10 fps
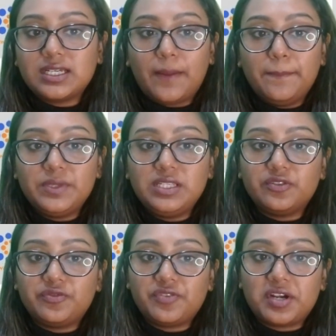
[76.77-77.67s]
company
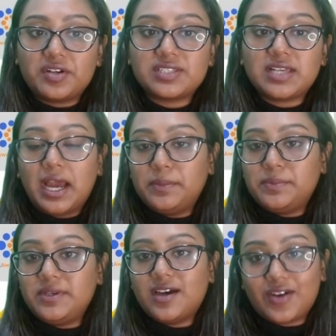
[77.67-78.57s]
affairs,
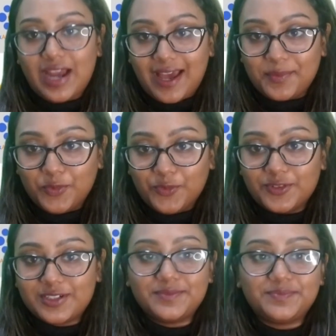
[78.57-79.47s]
IPR, and
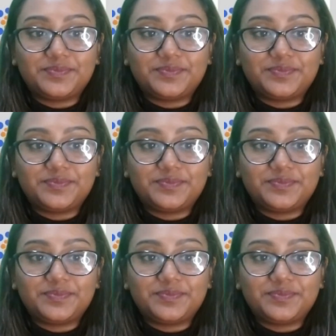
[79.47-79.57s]
more.